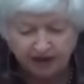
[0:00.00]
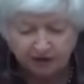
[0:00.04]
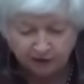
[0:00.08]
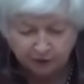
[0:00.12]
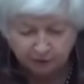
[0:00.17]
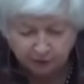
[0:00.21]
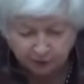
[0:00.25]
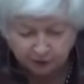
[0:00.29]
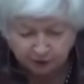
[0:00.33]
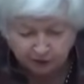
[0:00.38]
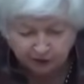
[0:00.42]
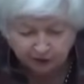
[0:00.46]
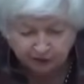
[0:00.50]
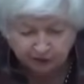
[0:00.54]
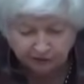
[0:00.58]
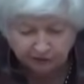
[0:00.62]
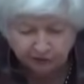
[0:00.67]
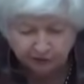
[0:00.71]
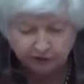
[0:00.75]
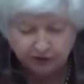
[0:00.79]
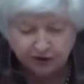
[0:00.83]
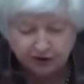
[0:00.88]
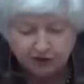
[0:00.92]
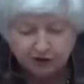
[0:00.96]
and the
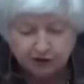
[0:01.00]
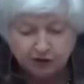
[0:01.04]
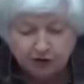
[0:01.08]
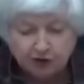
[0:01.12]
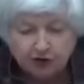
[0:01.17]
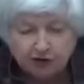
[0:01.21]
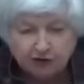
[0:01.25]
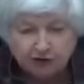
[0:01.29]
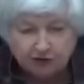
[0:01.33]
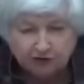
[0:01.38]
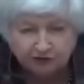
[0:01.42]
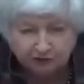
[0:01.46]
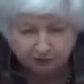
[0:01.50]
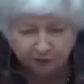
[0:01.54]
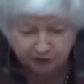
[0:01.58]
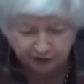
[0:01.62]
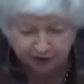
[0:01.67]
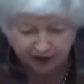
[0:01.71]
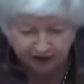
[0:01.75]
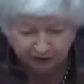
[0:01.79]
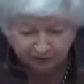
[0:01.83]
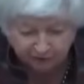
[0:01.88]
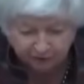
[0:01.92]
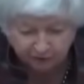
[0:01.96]
proliferation of
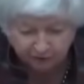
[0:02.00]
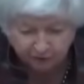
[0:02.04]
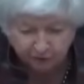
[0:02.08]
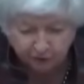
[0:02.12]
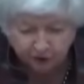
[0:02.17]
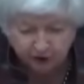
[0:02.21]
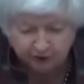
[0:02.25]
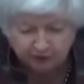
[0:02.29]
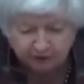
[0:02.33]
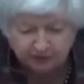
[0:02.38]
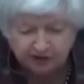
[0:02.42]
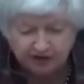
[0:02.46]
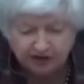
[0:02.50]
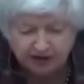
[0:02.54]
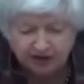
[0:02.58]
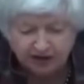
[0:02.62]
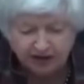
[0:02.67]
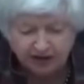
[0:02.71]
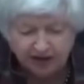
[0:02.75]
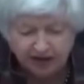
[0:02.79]
platforms